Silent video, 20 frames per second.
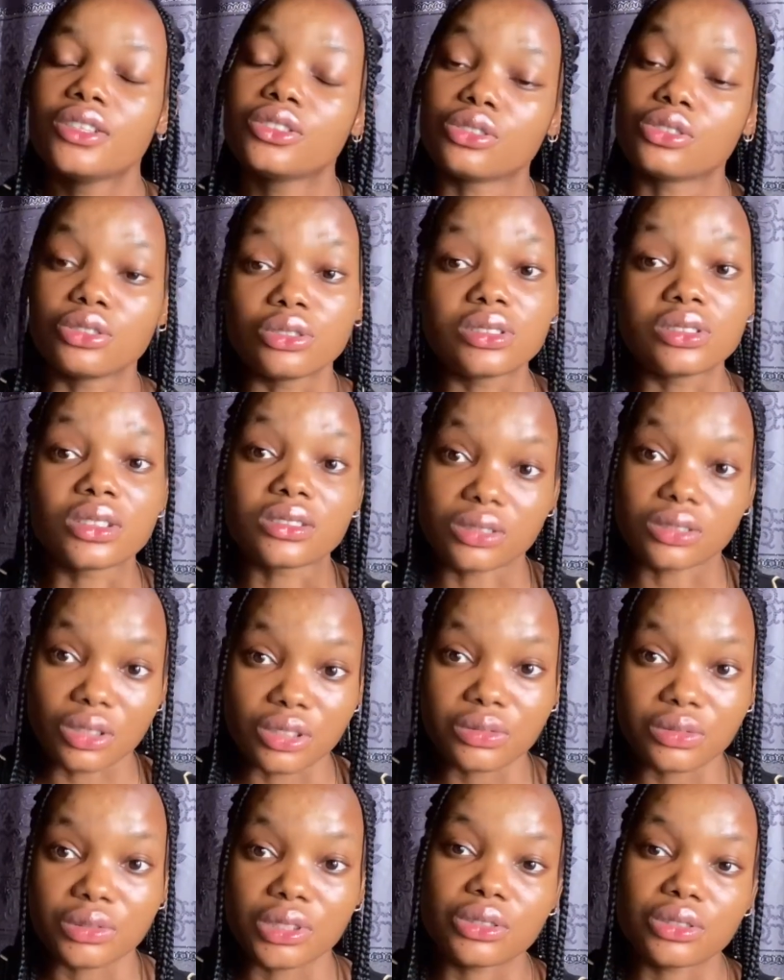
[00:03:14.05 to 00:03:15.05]
to use a
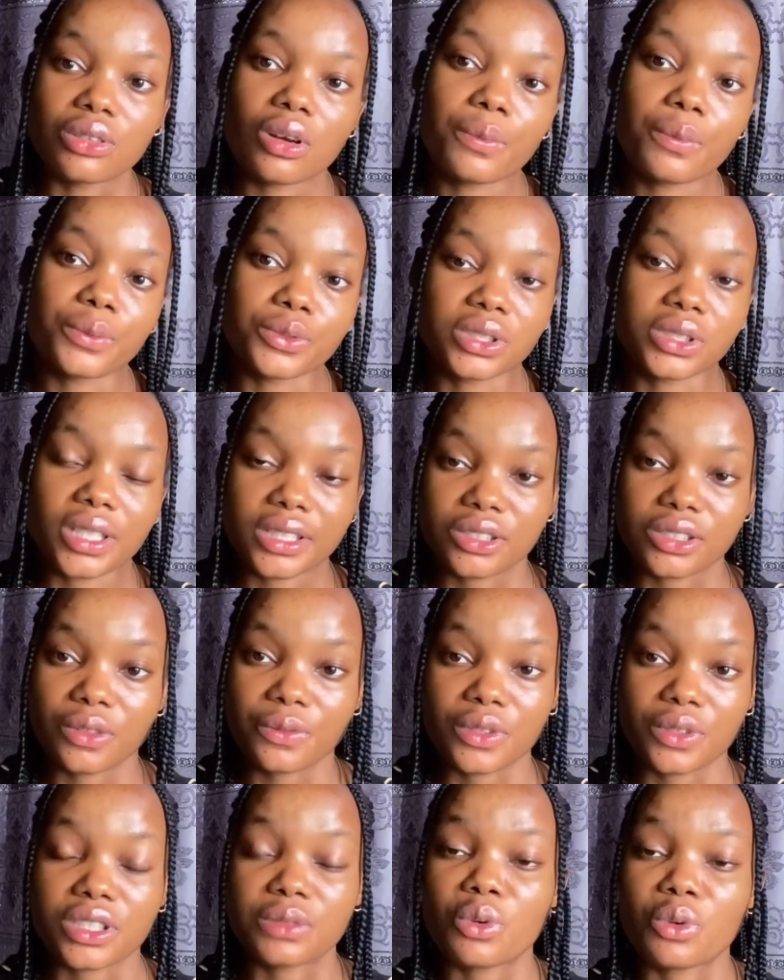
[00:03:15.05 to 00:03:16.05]
sunscreen to help protect your face.